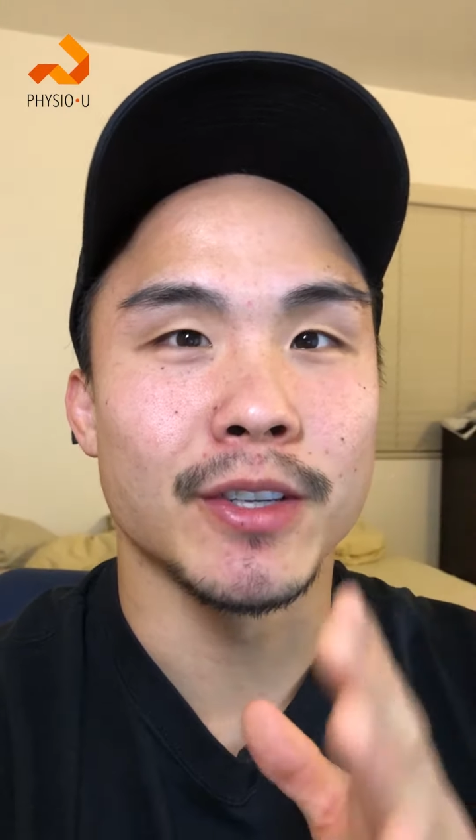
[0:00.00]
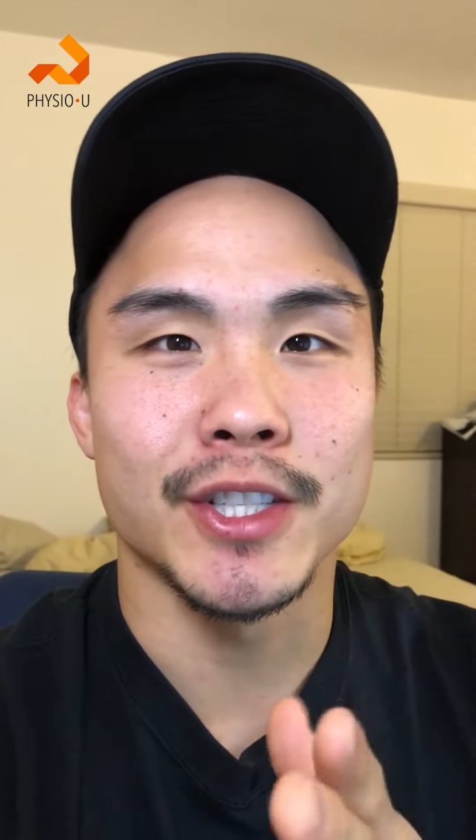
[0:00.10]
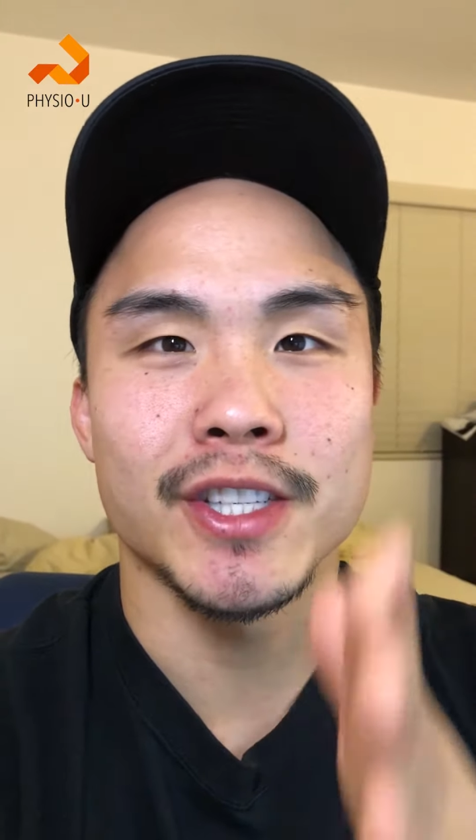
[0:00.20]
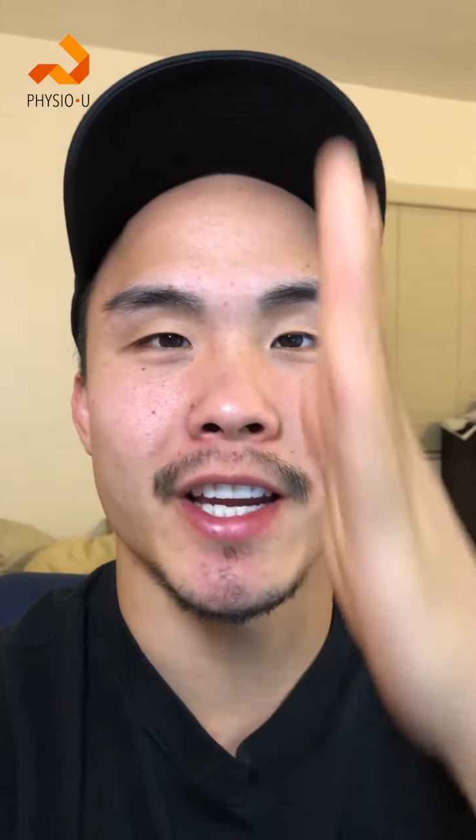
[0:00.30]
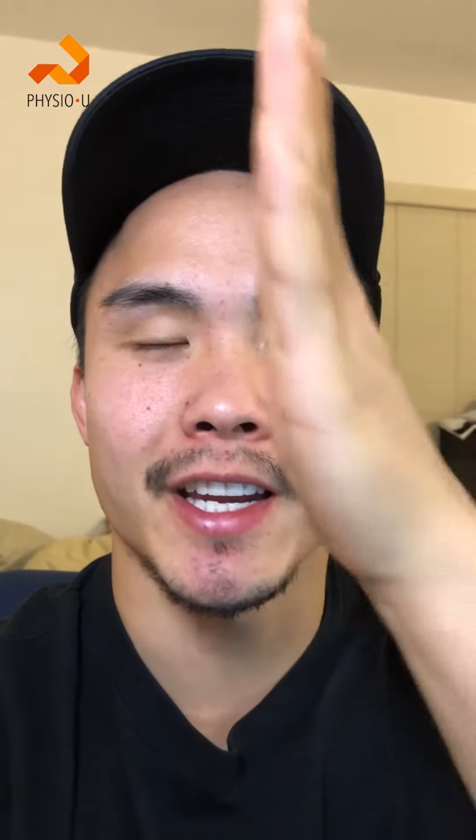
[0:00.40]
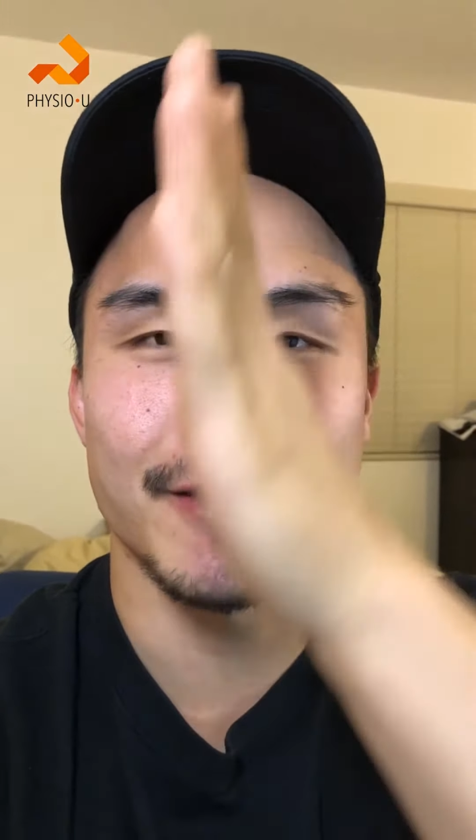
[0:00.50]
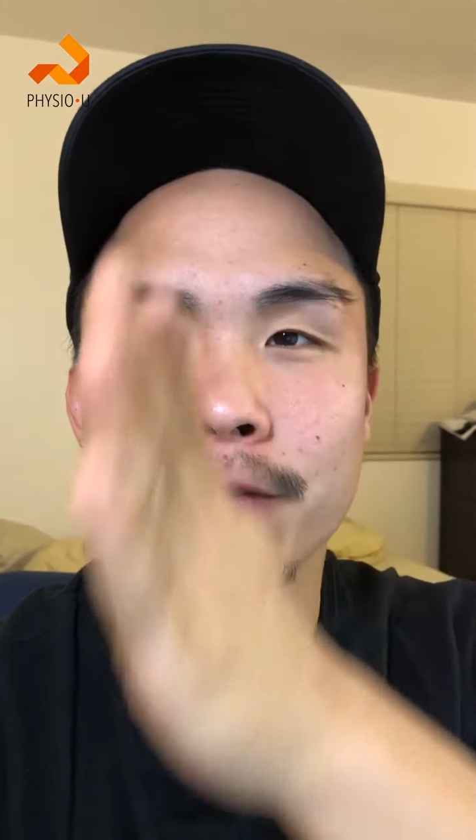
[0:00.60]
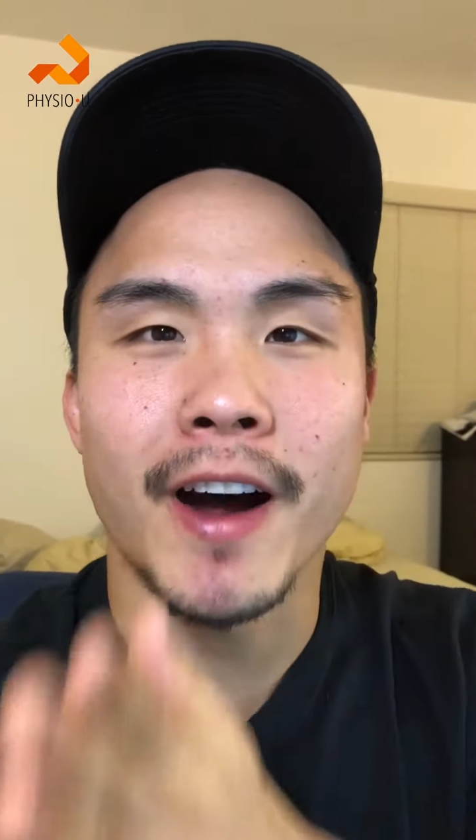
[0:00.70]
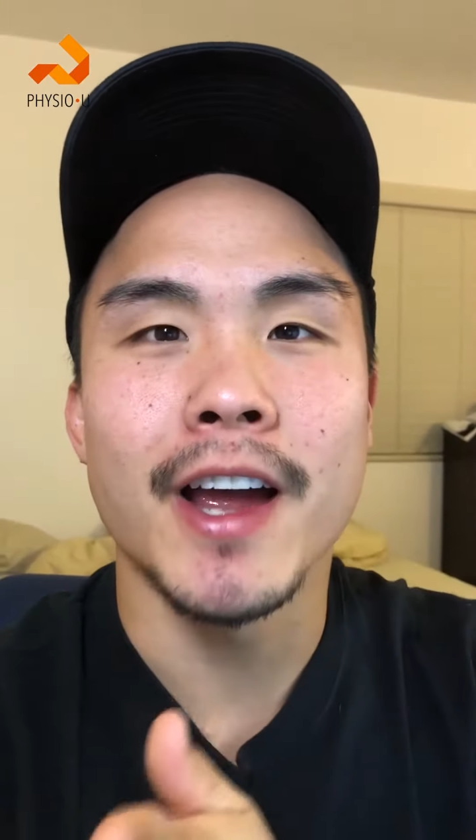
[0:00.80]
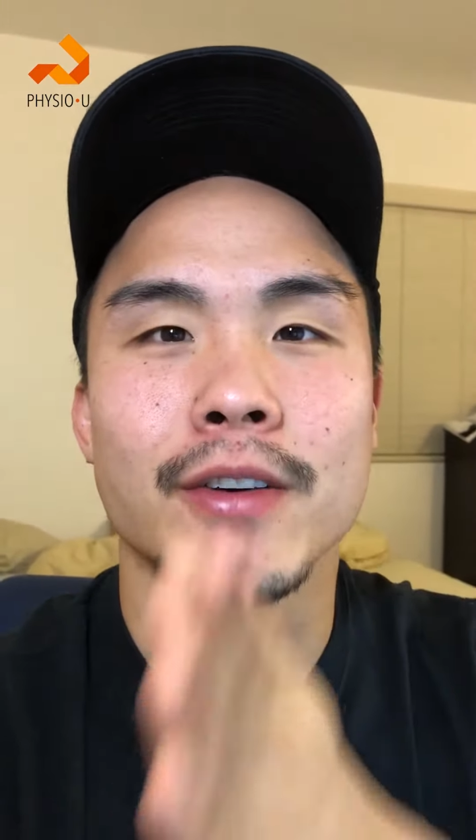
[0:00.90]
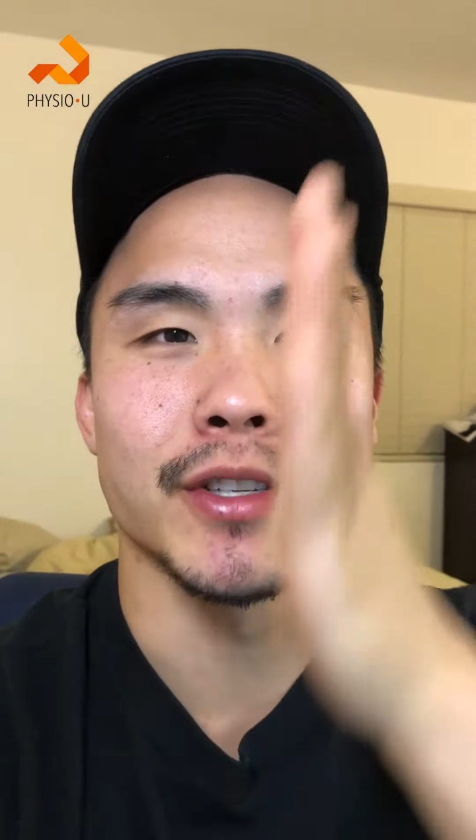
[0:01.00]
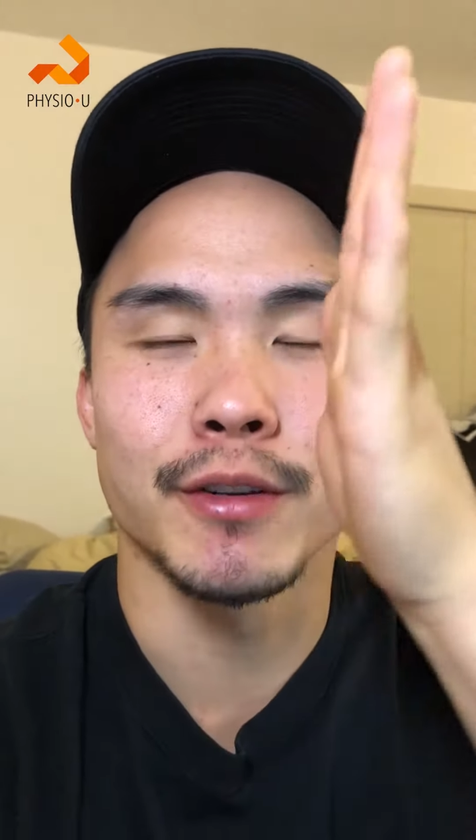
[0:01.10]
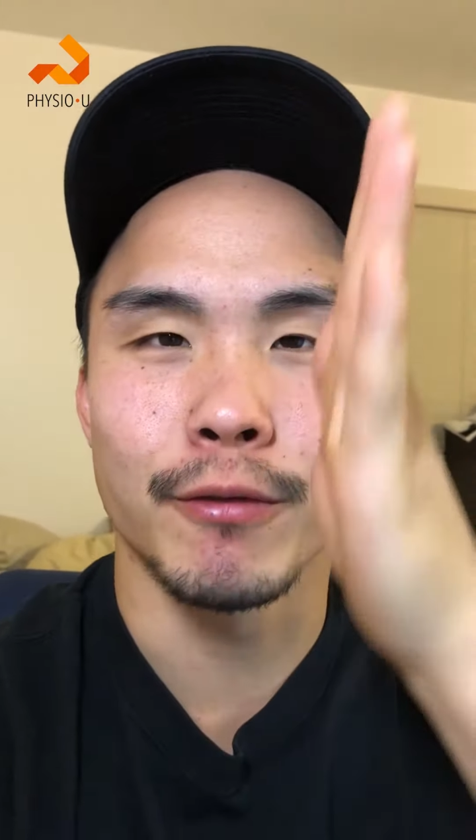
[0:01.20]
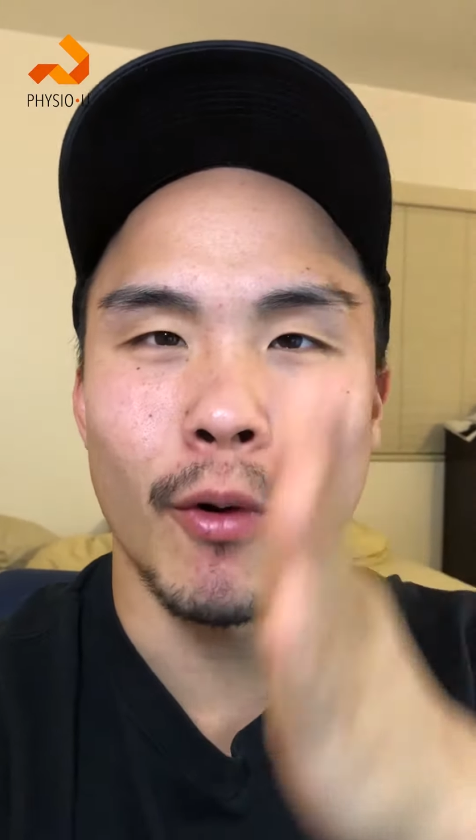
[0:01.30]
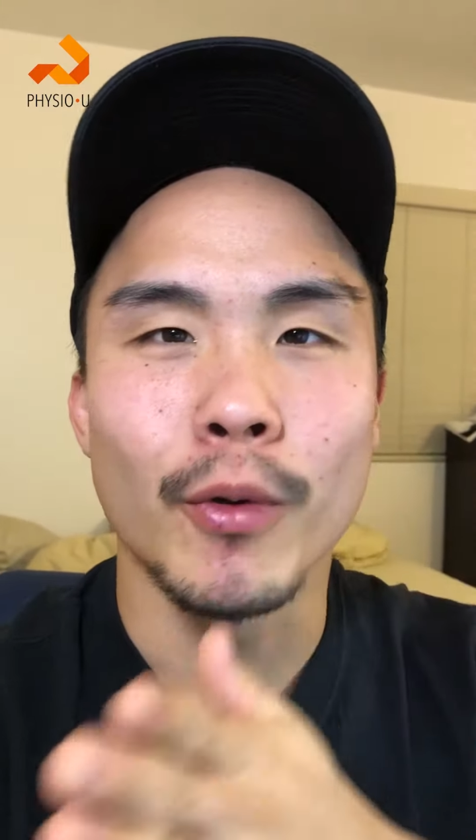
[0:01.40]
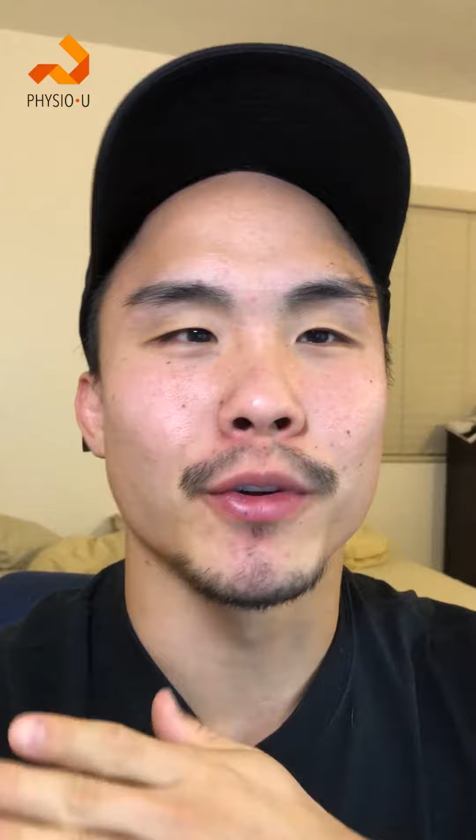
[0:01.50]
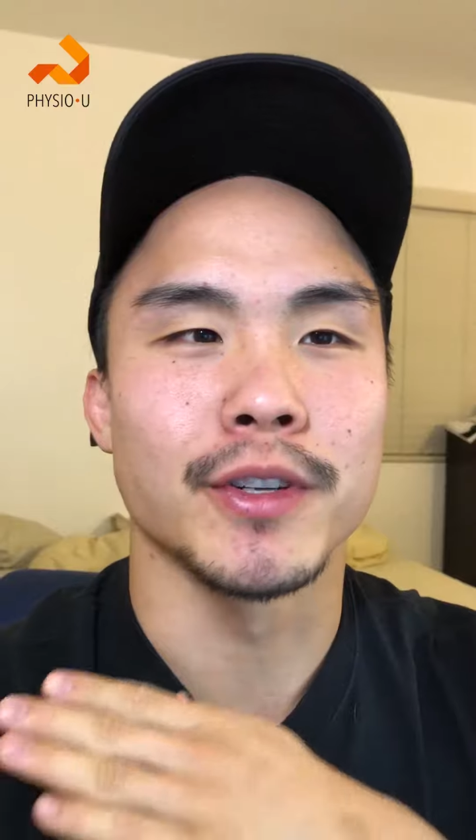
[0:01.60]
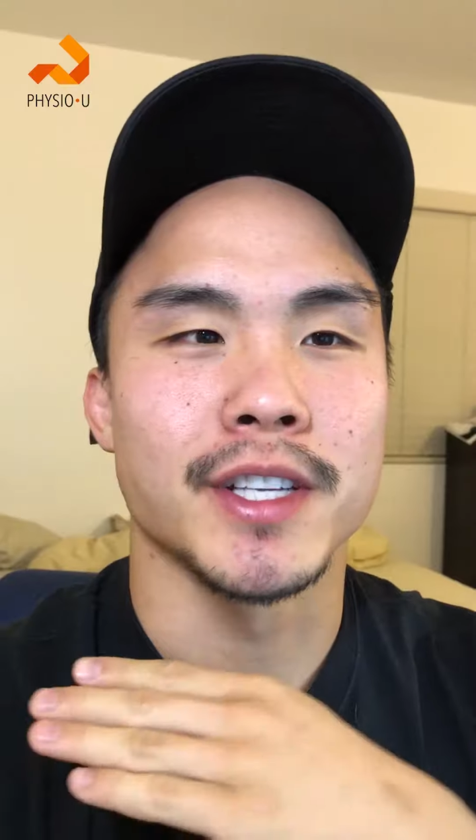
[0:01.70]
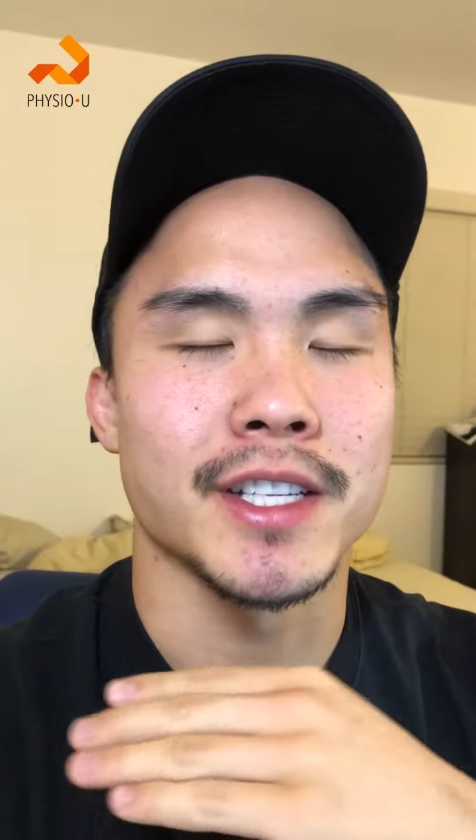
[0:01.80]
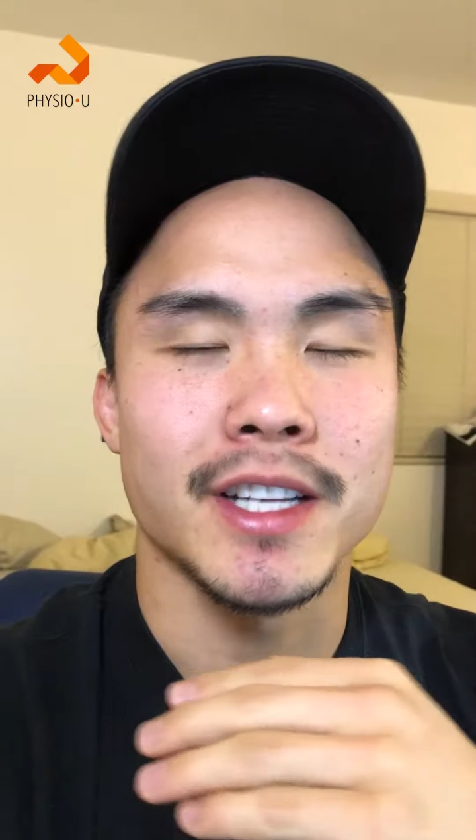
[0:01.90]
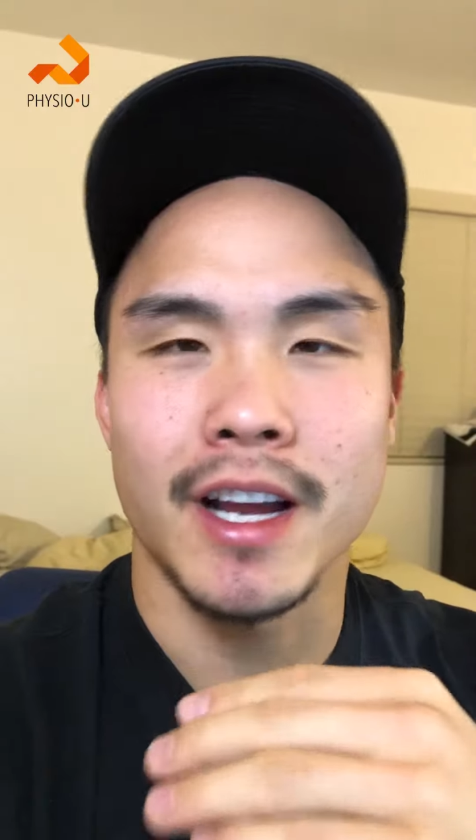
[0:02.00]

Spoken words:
just like in files, in folders. It's